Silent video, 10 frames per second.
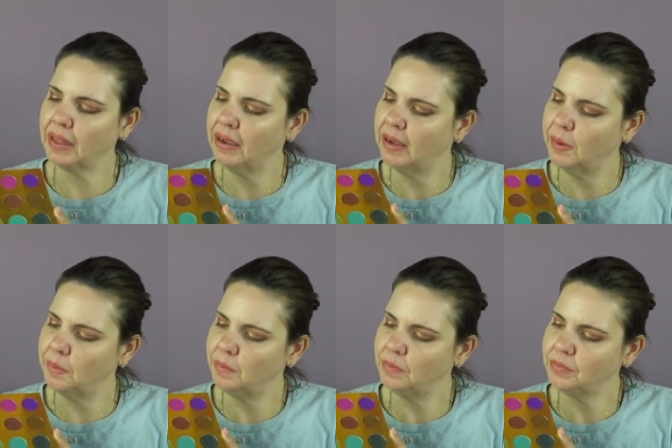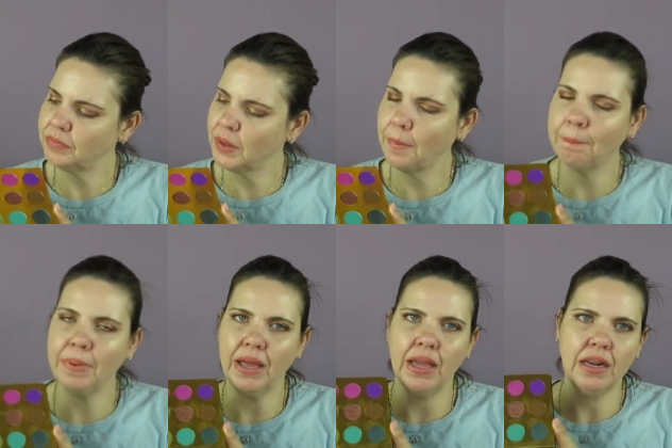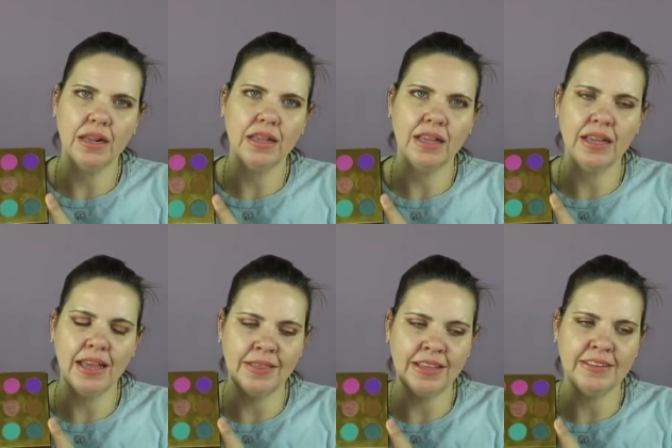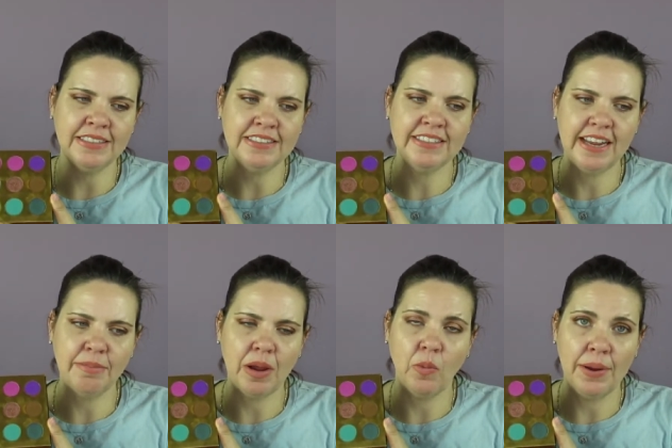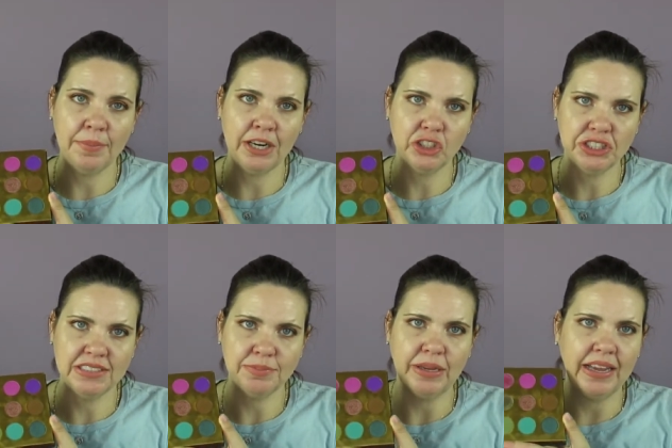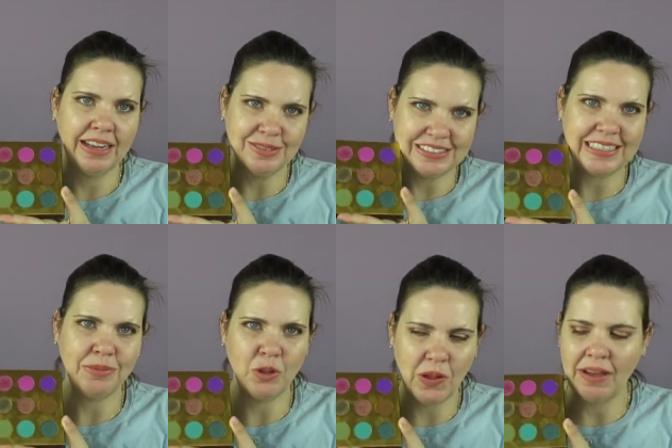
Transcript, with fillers: Um, but, and they did stain my white brushes, but I was able,